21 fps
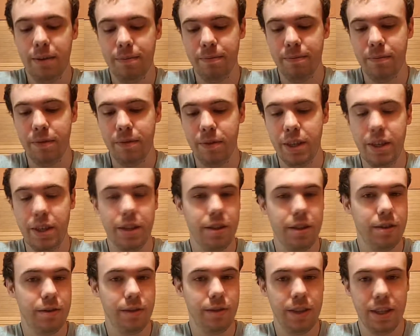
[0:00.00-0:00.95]
This
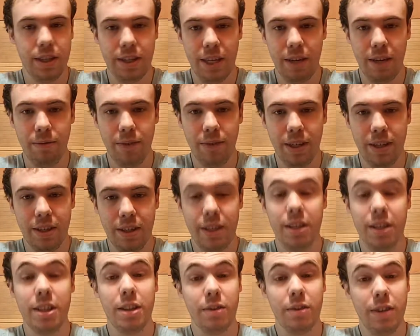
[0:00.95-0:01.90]
is for the same reason.
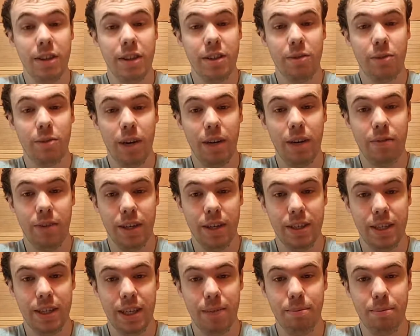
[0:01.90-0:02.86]
This is the reason why, for
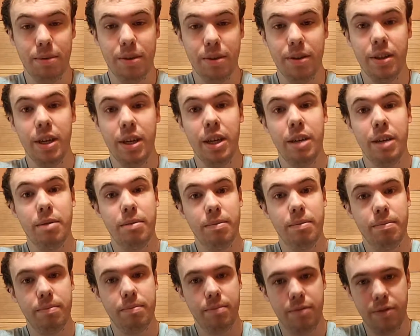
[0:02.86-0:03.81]
example,
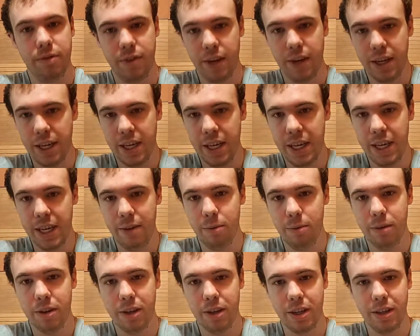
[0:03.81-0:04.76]
fungi
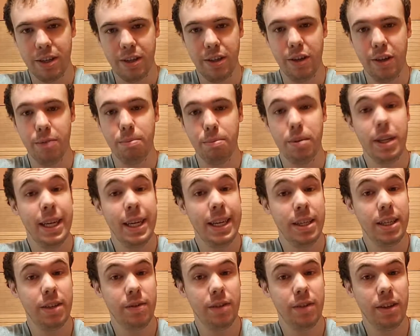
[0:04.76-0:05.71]
were considered
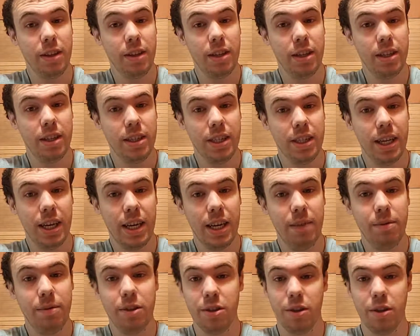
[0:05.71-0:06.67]
plants for a long
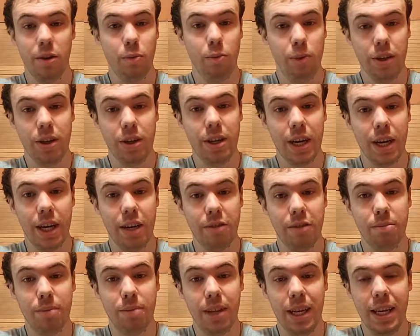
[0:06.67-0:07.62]
time, just a weird kind
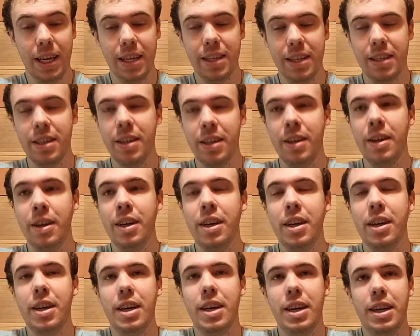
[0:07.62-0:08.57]
of plant,
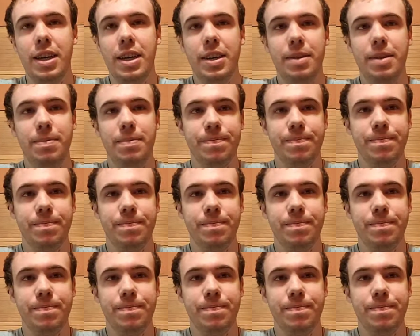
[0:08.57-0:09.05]
up